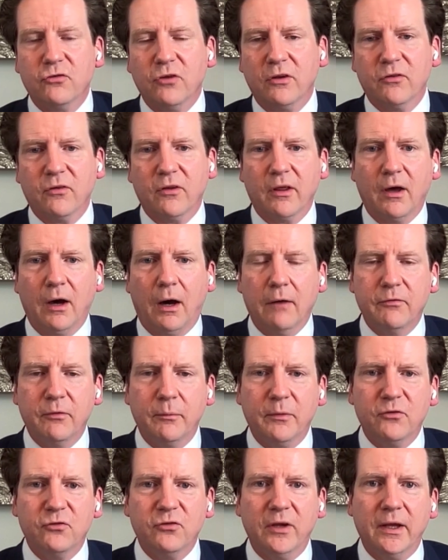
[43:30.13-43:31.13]
into the coffee
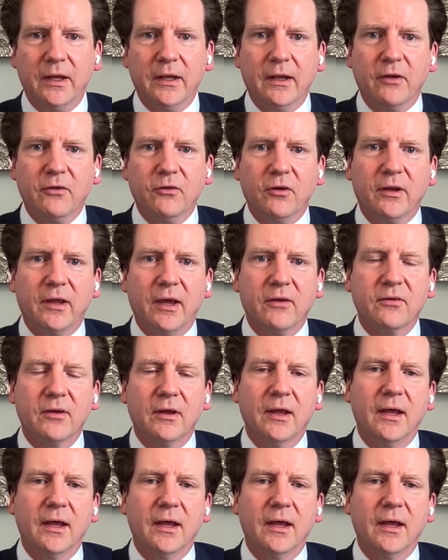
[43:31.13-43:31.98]
machine and you'd get.